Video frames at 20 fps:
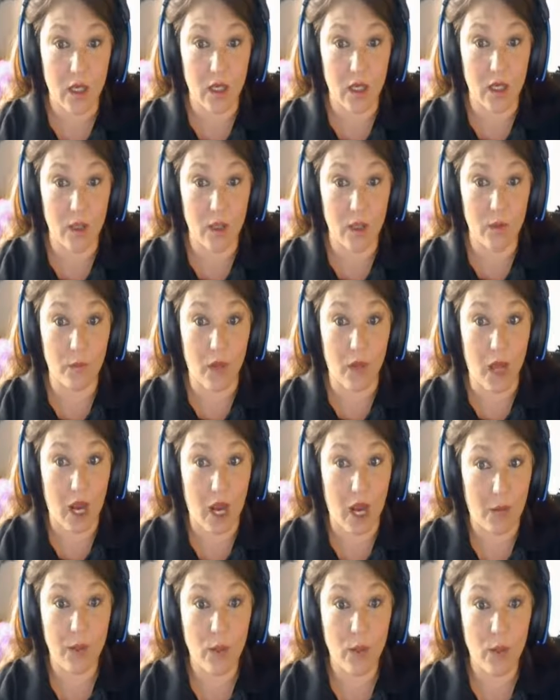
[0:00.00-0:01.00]
Um,
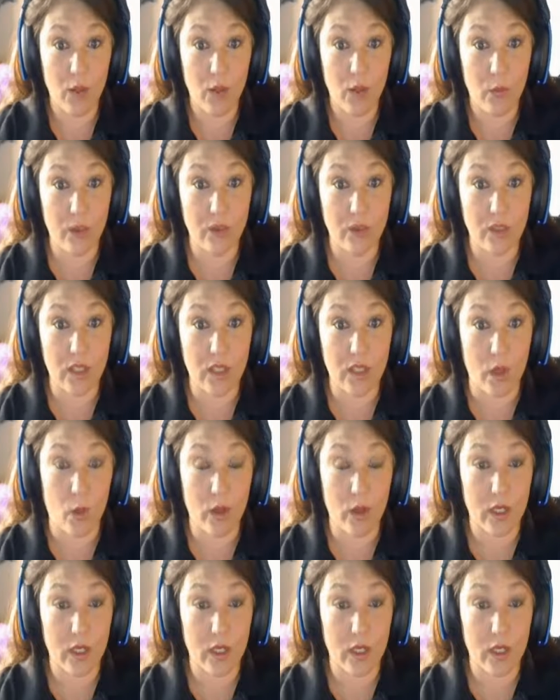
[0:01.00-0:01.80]
I'm the only one who's not